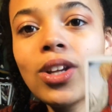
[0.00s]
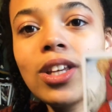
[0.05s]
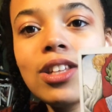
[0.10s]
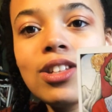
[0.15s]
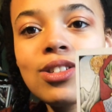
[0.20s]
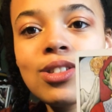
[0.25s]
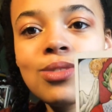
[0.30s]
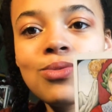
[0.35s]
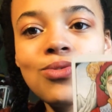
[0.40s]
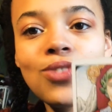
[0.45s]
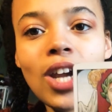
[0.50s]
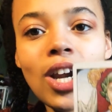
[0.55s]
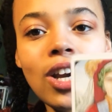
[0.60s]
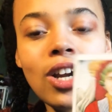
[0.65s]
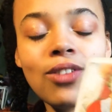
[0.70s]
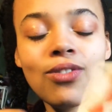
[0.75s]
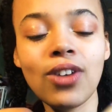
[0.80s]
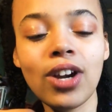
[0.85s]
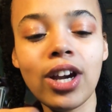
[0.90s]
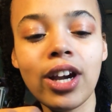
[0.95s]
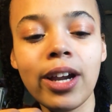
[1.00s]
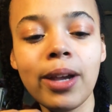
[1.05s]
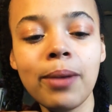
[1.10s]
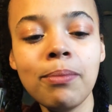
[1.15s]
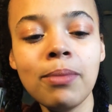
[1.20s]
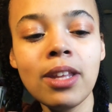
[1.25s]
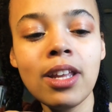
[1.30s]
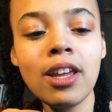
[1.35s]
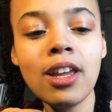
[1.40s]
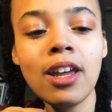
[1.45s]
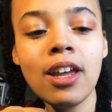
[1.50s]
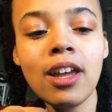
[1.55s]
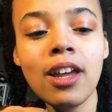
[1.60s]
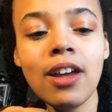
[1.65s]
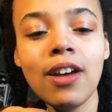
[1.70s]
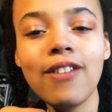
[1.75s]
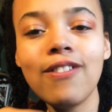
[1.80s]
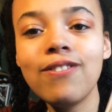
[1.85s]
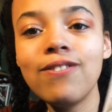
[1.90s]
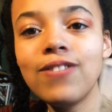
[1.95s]
He's very, very,
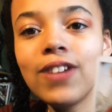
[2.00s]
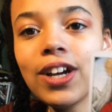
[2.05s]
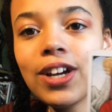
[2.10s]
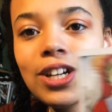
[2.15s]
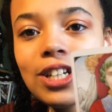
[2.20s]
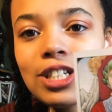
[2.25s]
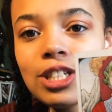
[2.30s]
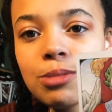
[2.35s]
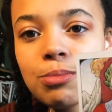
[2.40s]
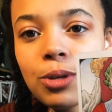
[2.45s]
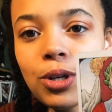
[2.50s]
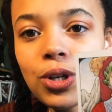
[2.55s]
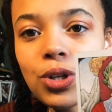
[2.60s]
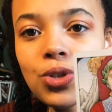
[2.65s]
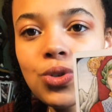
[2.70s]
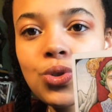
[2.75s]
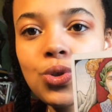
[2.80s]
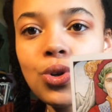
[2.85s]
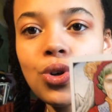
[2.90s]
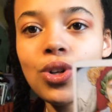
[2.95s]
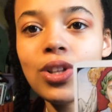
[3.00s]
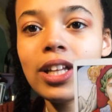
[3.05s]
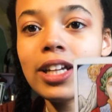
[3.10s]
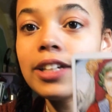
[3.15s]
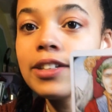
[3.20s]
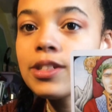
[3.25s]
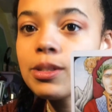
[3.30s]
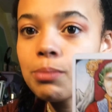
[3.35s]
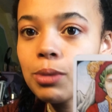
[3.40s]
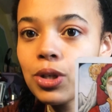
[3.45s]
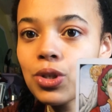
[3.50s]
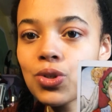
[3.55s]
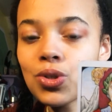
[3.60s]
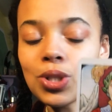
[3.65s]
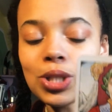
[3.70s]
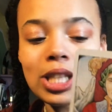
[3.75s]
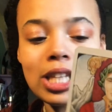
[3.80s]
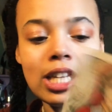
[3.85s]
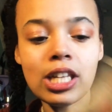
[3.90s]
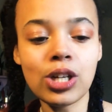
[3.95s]
very spiritual, like a
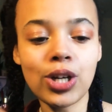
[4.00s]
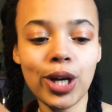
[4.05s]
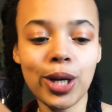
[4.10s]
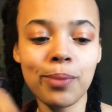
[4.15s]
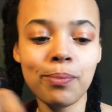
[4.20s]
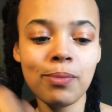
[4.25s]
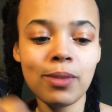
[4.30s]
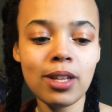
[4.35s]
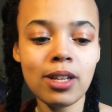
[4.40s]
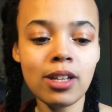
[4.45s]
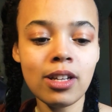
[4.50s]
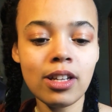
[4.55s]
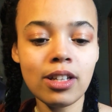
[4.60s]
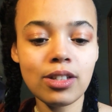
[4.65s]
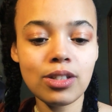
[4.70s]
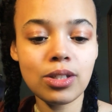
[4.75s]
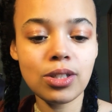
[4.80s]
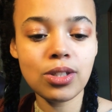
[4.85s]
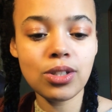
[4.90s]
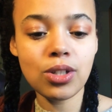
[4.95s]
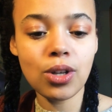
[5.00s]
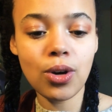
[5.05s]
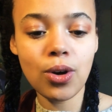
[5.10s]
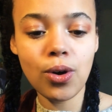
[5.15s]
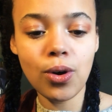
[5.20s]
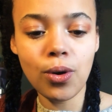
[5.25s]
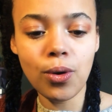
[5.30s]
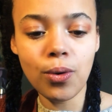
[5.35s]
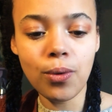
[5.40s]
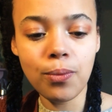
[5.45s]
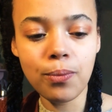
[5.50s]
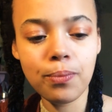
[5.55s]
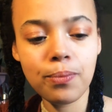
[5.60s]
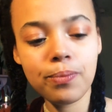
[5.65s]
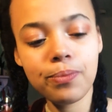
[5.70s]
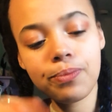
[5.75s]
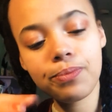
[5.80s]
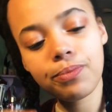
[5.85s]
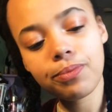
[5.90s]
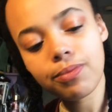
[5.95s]
spiritual leader. So
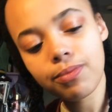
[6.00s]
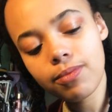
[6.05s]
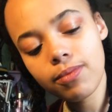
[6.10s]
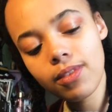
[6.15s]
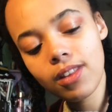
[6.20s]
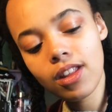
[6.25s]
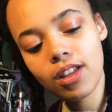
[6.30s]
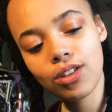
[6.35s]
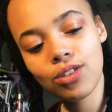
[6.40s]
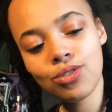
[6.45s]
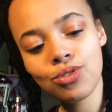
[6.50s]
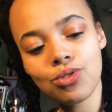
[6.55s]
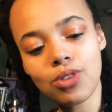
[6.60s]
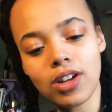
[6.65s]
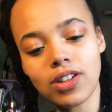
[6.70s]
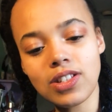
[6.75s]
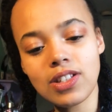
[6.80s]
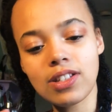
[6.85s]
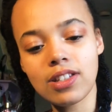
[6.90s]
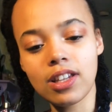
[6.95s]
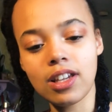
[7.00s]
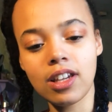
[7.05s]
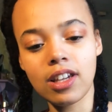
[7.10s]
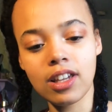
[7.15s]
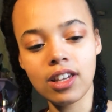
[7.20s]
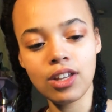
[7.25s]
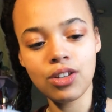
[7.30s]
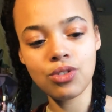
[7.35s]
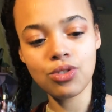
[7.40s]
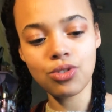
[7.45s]
interesting.